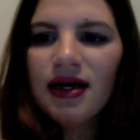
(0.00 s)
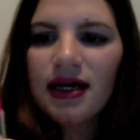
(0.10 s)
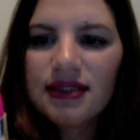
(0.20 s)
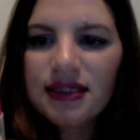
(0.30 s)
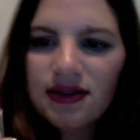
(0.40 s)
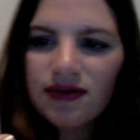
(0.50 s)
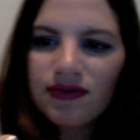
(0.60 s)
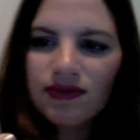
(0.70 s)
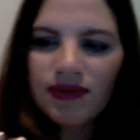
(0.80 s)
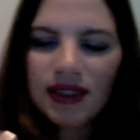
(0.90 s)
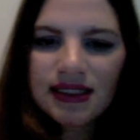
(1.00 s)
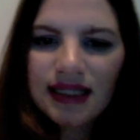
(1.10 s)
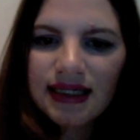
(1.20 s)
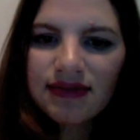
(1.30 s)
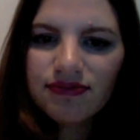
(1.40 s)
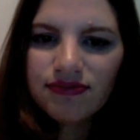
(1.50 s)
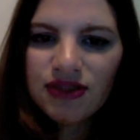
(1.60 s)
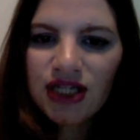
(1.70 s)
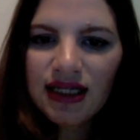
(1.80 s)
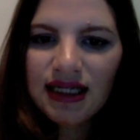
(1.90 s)
because it's like
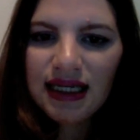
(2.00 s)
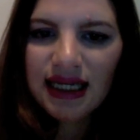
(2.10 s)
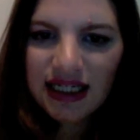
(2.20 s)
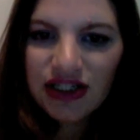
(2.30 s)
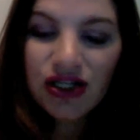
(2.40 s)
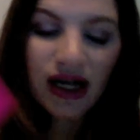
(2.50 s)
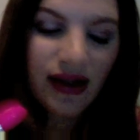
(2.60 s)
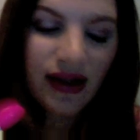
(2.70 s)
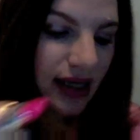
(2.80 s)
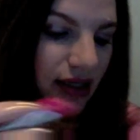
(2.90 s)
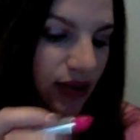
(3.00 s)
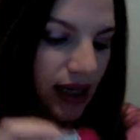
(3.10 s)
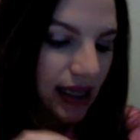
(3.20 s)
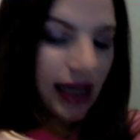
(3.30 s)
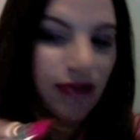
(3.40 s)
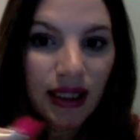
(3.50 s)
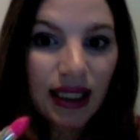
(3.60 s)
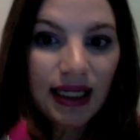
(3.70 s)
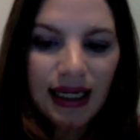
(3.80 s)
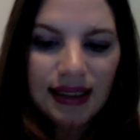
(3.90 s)
jelly-ish, and then you get like a really
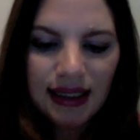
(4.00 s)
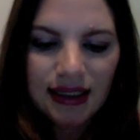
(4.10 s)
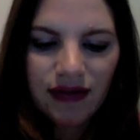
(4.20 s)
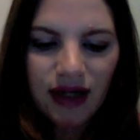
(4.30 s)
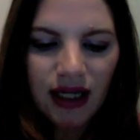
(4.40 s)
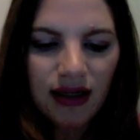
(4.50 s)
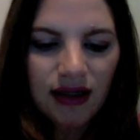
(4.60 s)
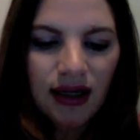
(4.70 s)
nice hint of color.